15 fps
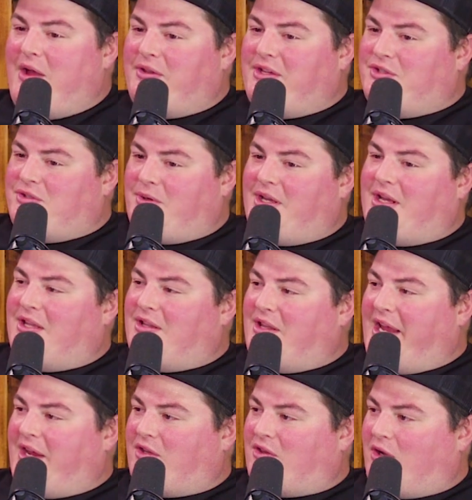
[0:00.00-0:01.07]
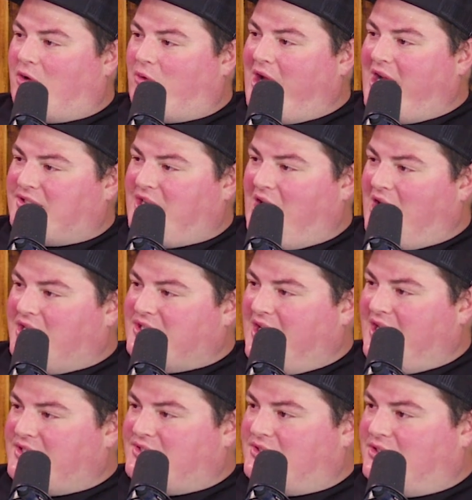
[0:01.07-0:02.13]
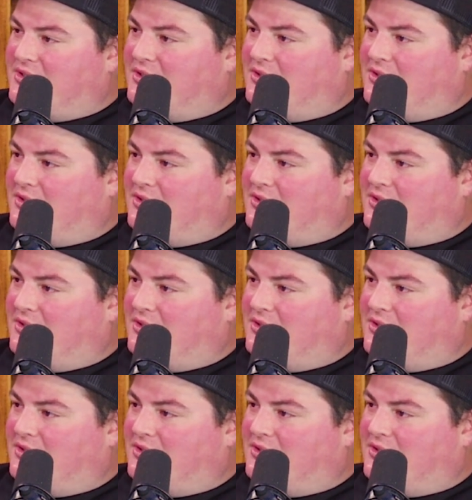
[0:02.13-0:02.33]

only do it in like the correct context.